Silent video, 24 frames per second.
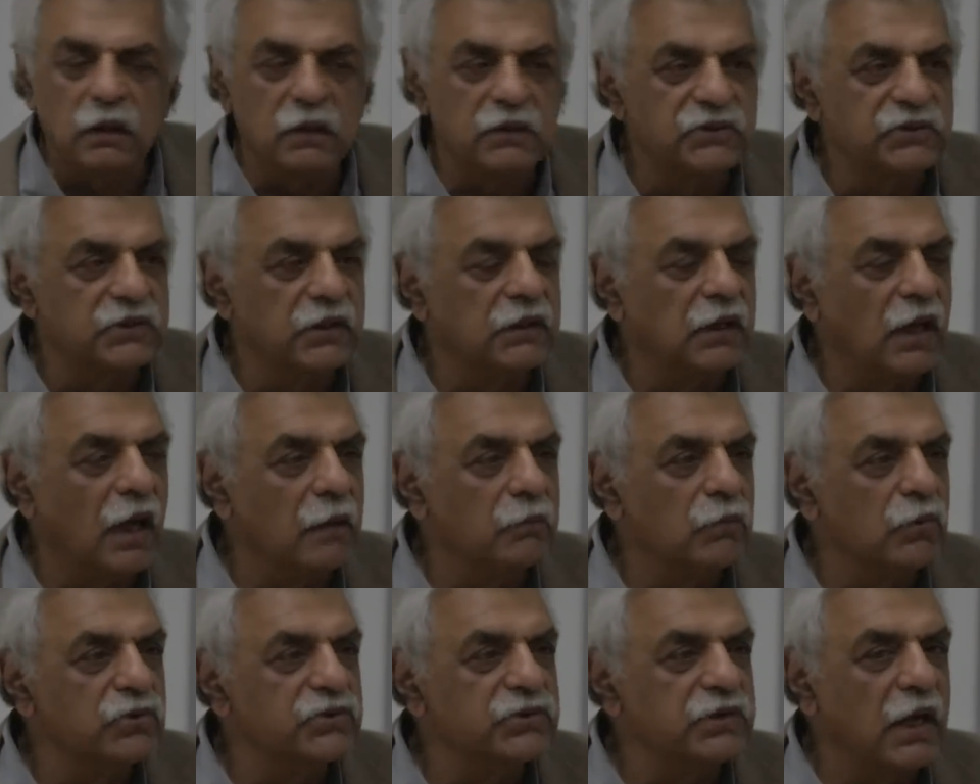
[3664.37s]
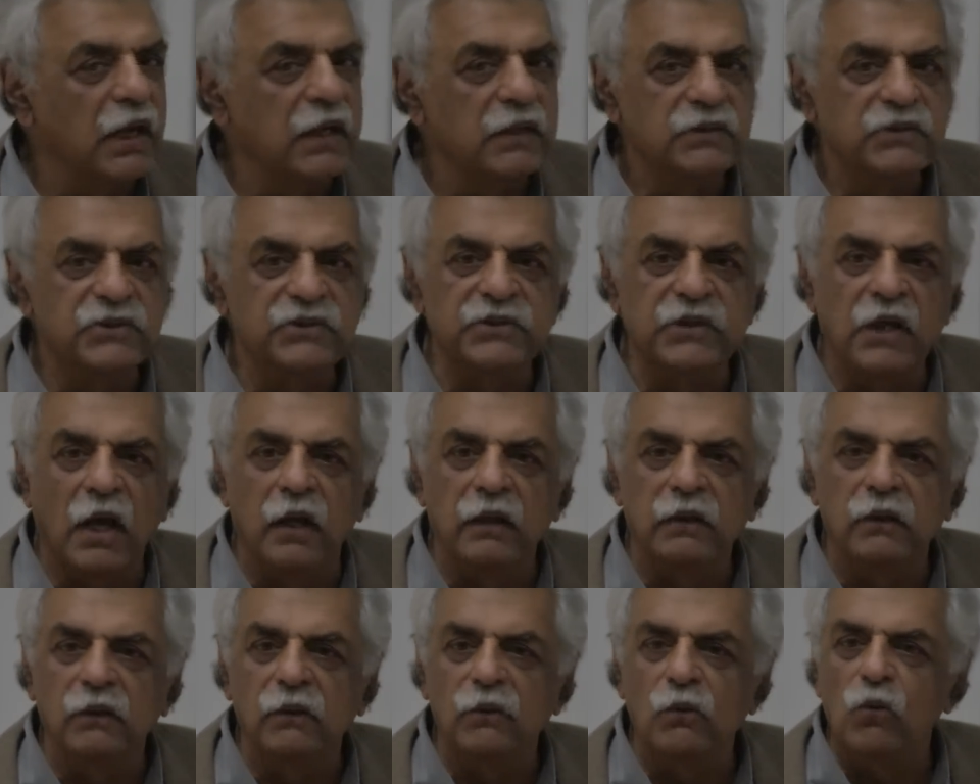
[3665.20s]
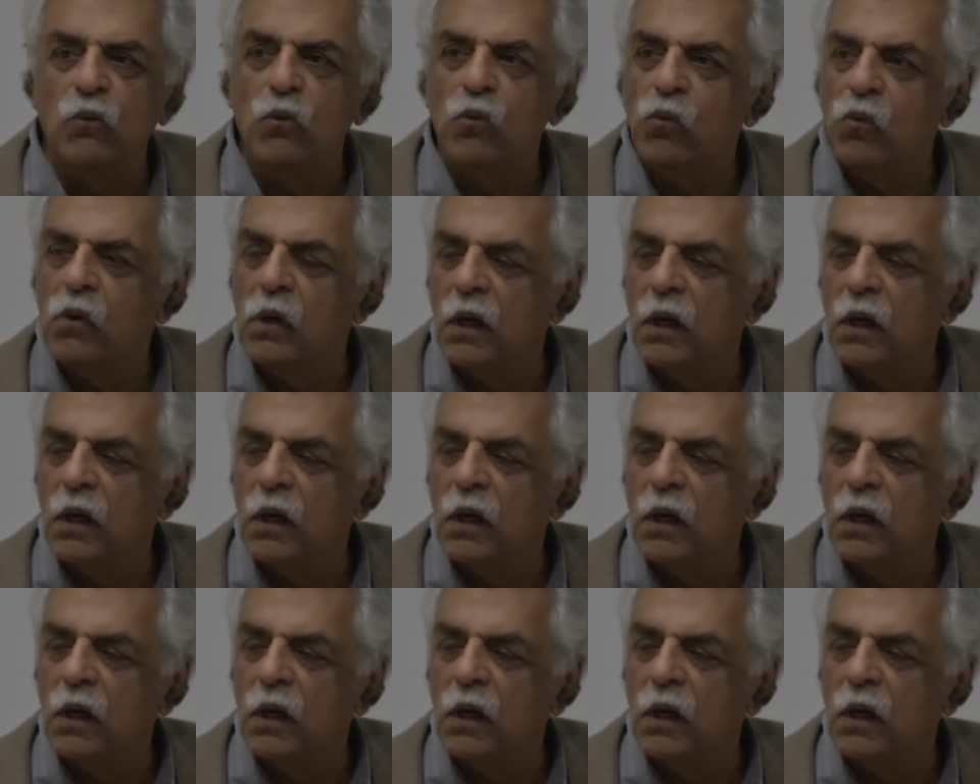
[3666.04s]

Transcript: Saddam Hussein's son or